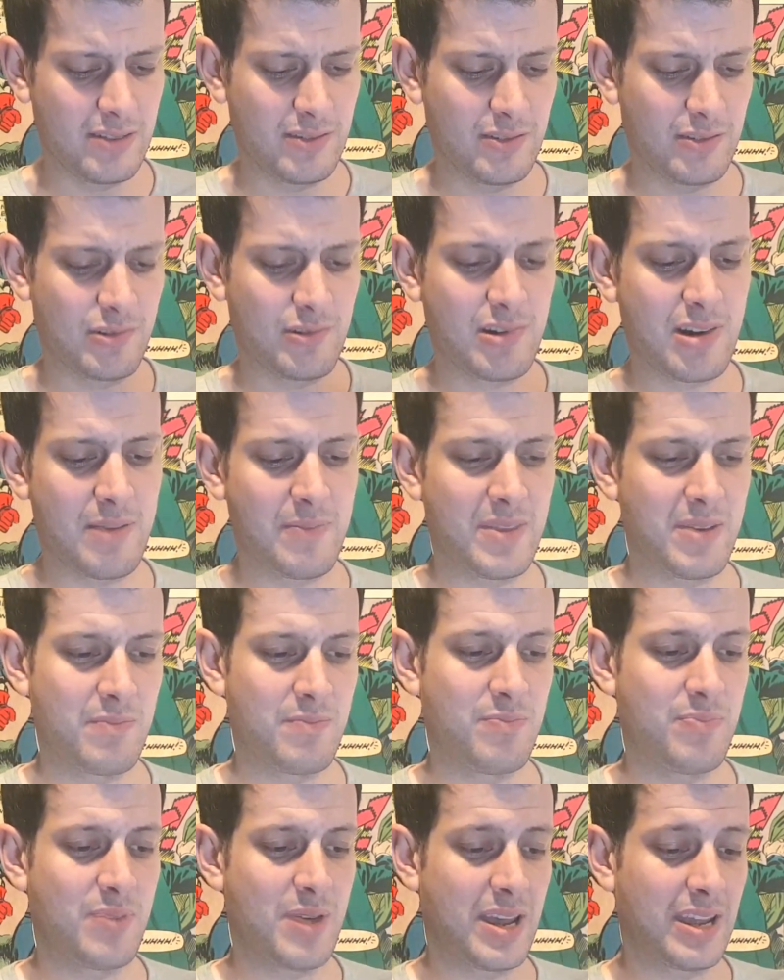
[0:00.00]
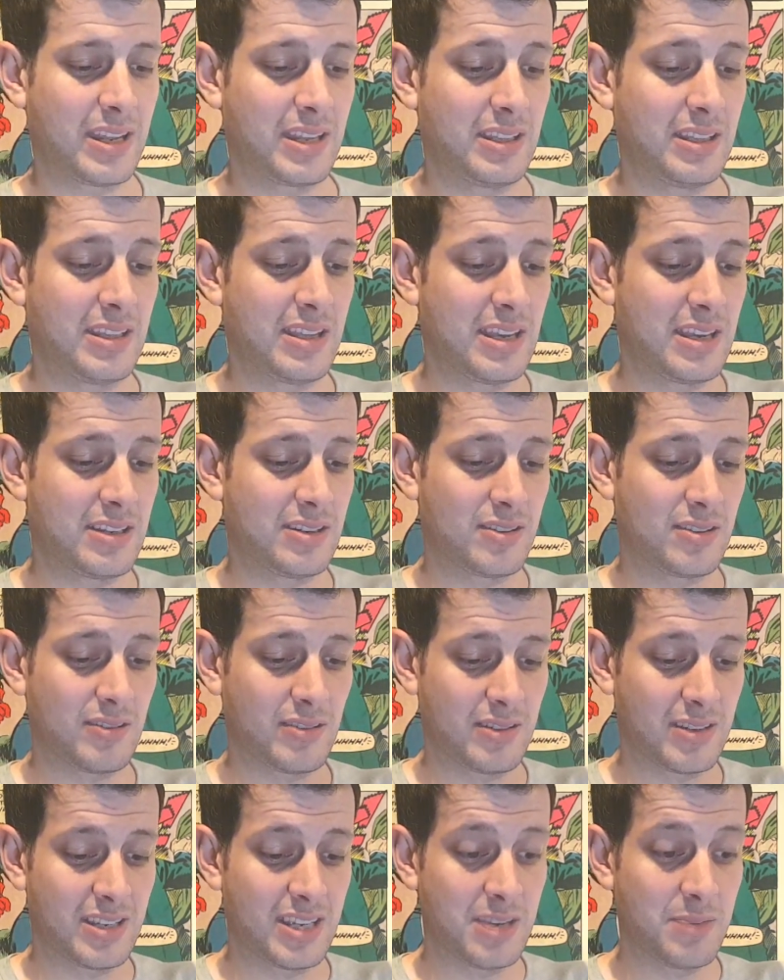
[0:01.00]
I'll cram that back in there just so I
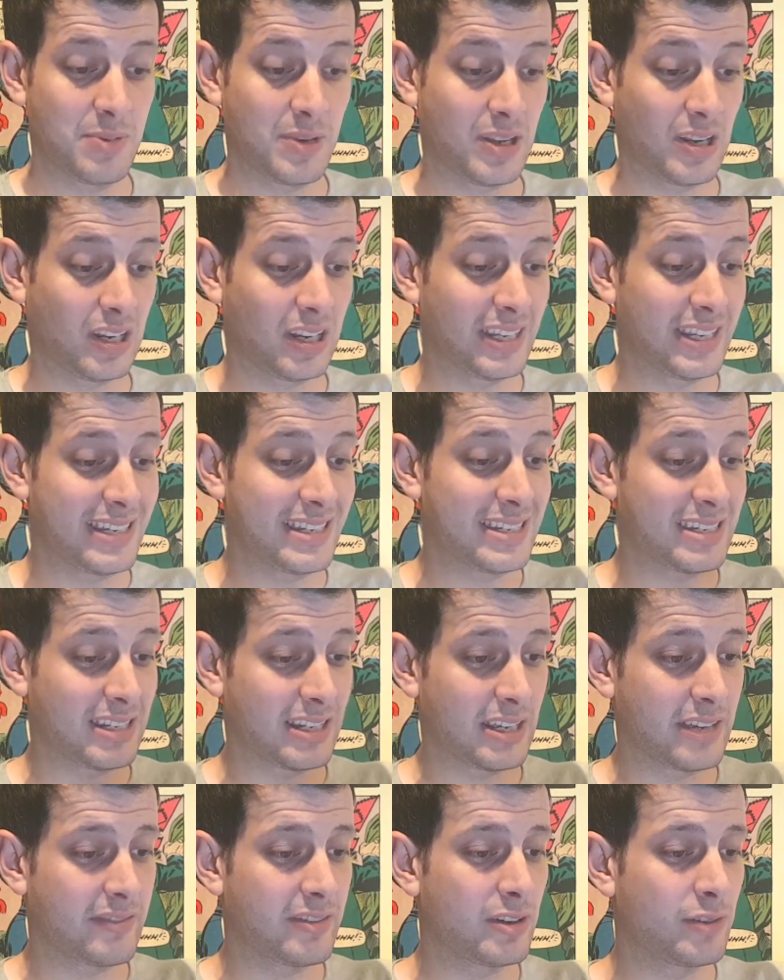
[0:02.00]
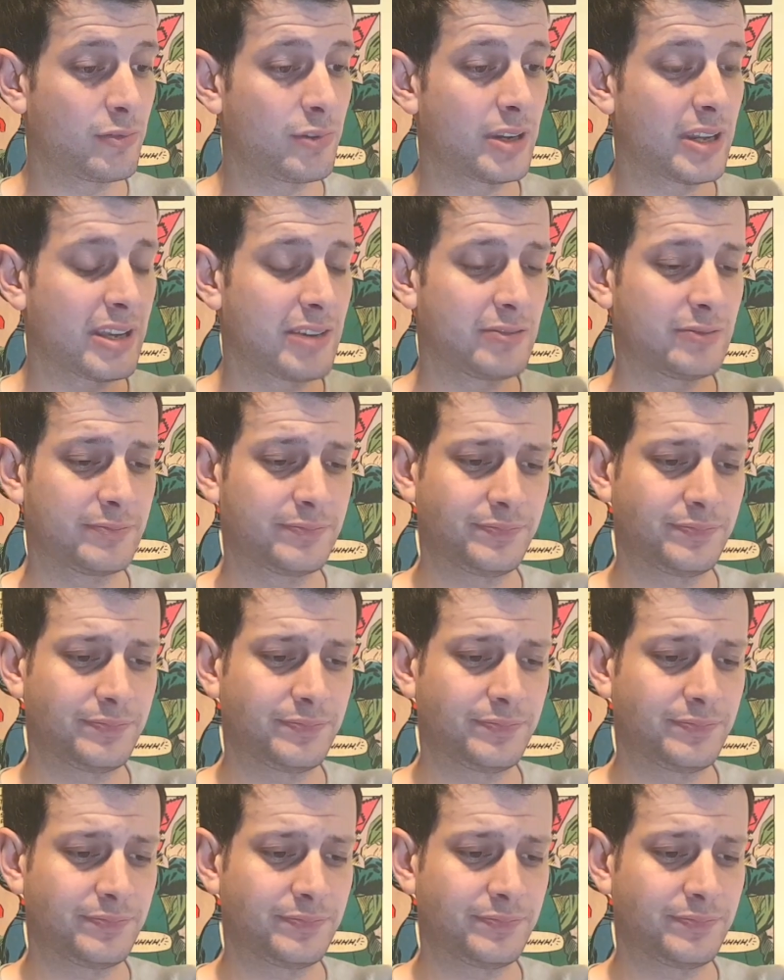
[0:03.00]
can keep it clean till I give it a run out.